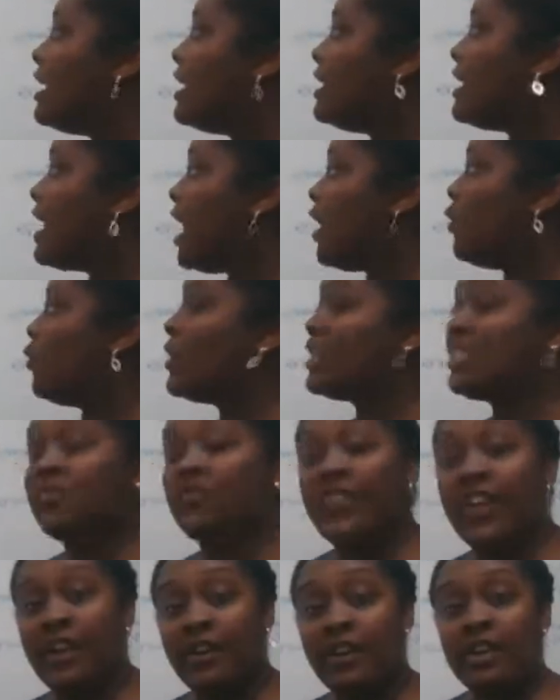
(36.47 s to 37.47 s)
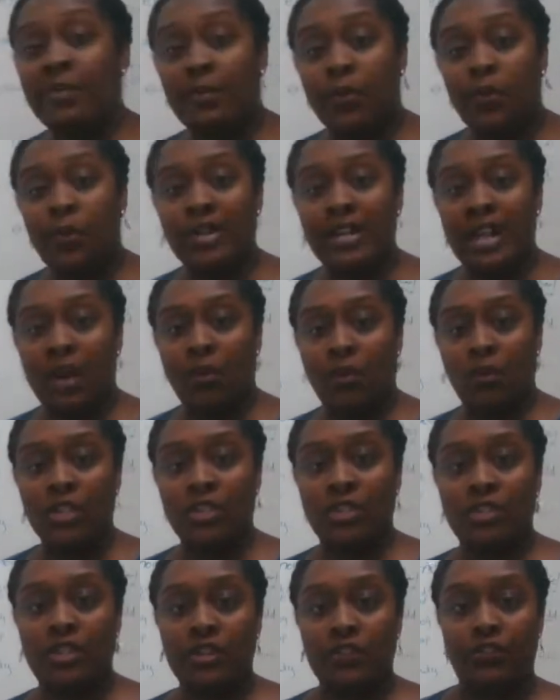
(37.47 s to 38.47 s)
Now, what's very important, I
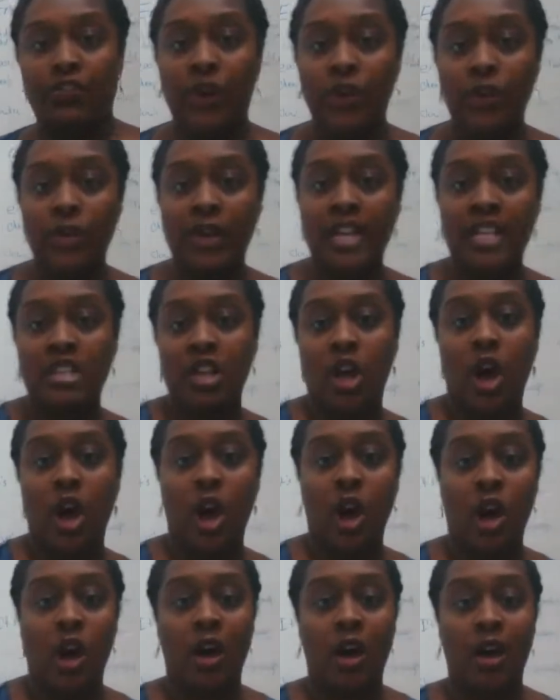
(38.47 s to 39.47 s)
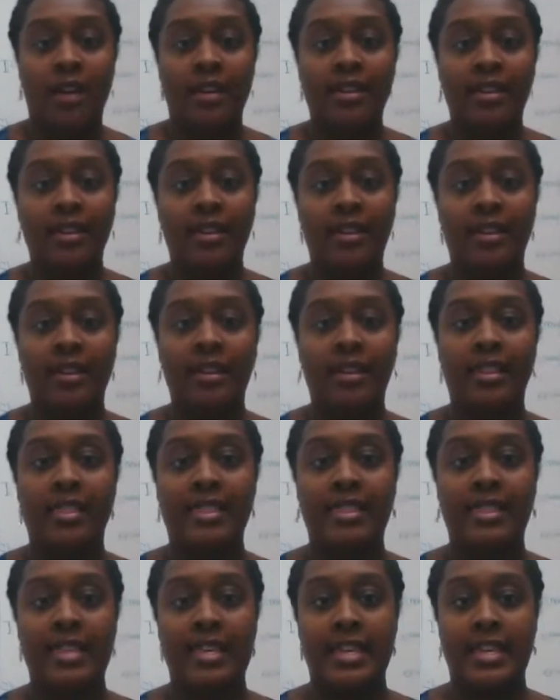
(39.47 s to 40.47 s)
want you to focus on
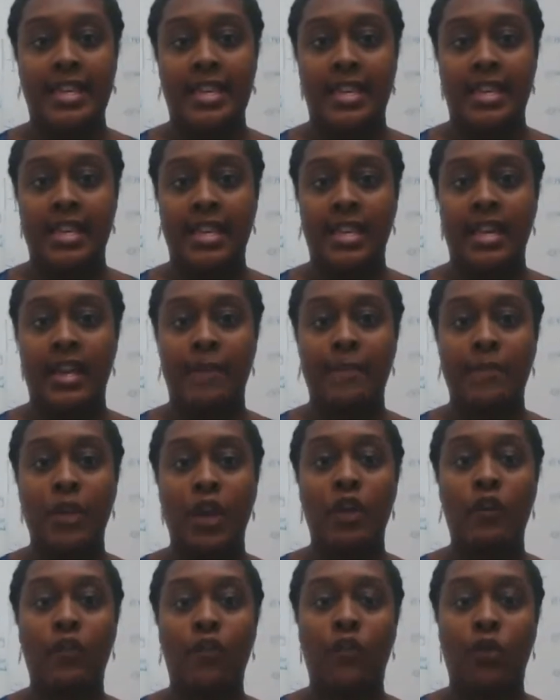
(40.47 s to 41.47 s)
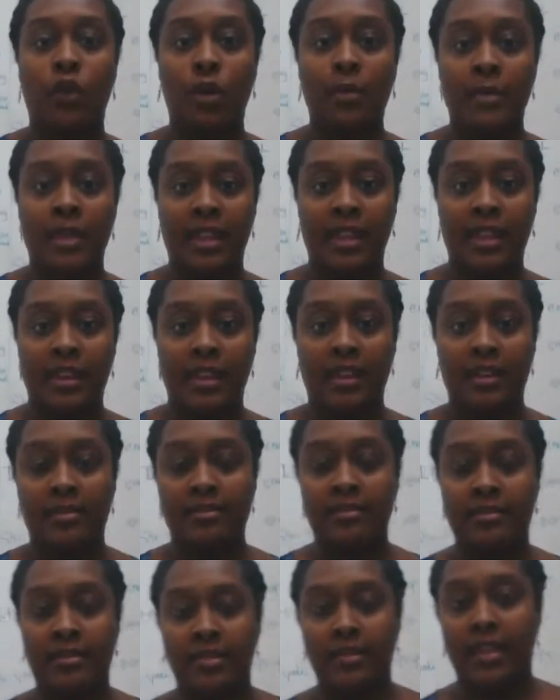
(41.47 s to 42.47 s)
the formula,
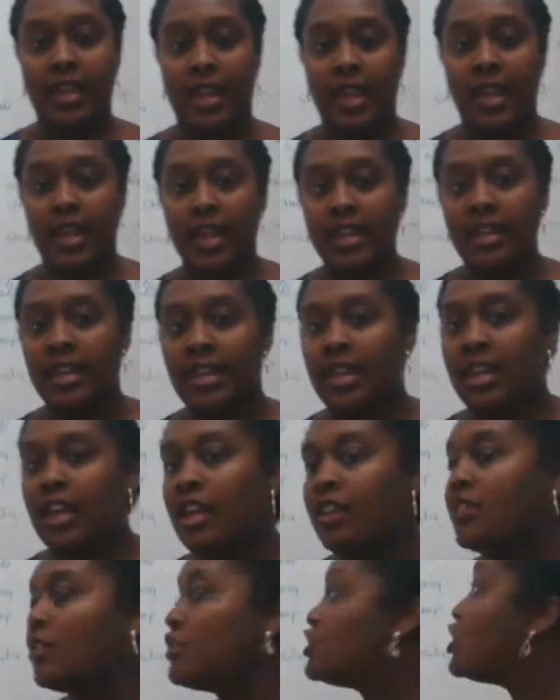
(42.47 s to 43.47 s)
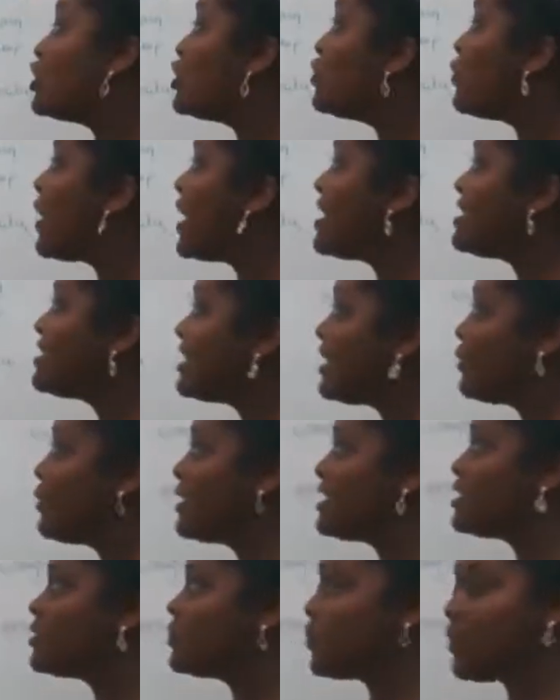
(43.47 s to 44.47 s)
okay? There are two ways that
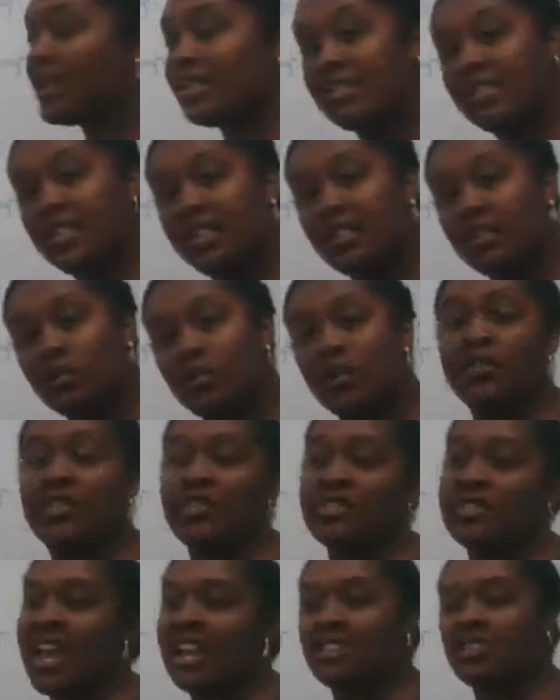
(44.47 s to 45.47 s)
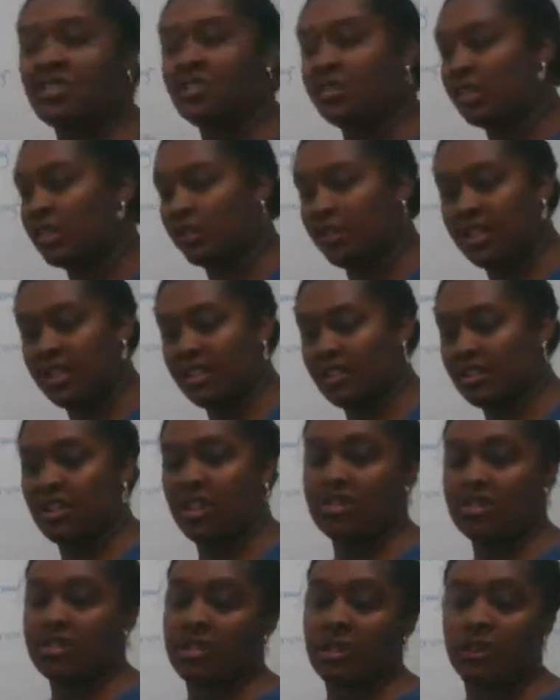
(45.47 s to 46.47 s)
we express it. Well, there's actually three. There's
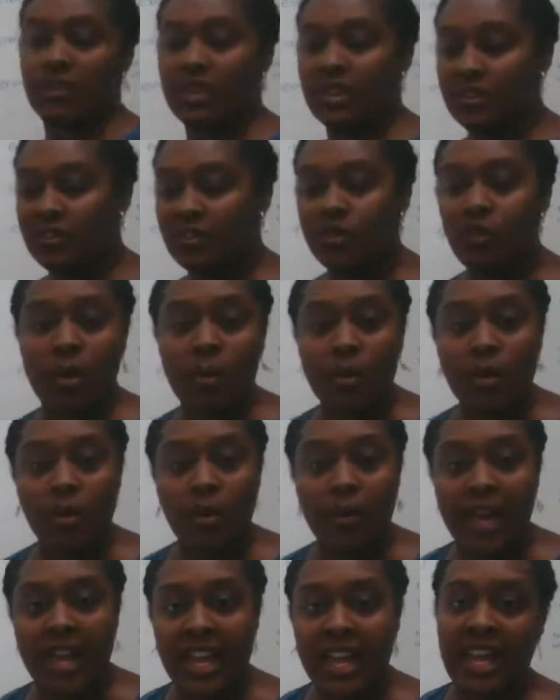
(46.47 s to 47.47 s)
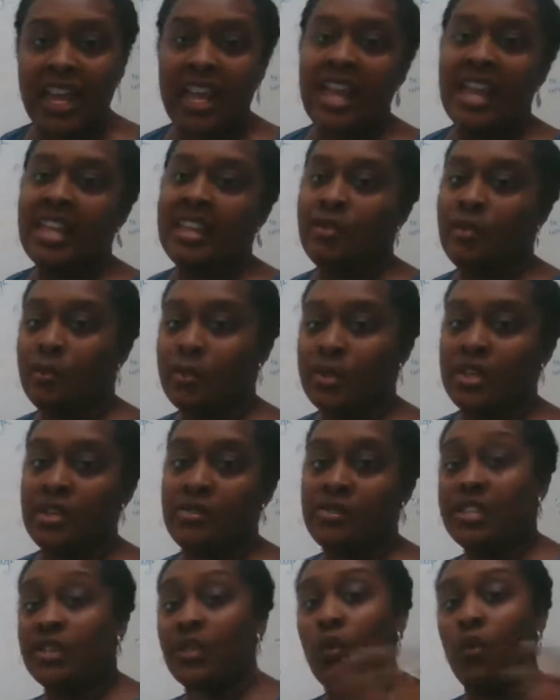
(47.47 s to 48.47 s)
also a very formal way when we
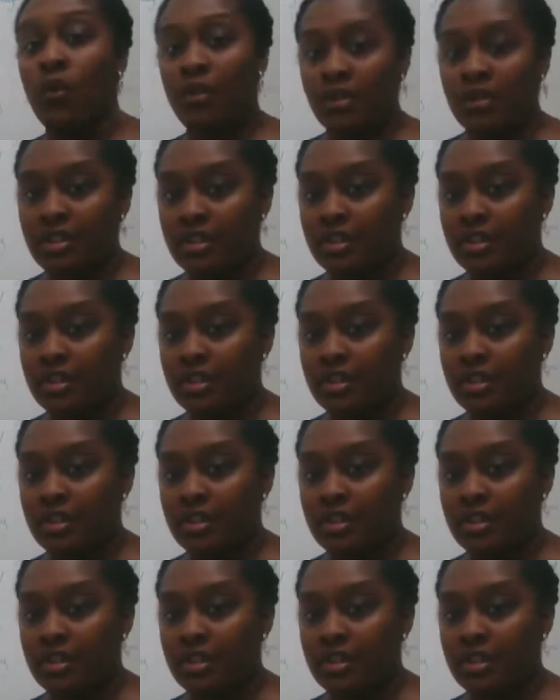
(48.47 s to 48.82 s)
use in order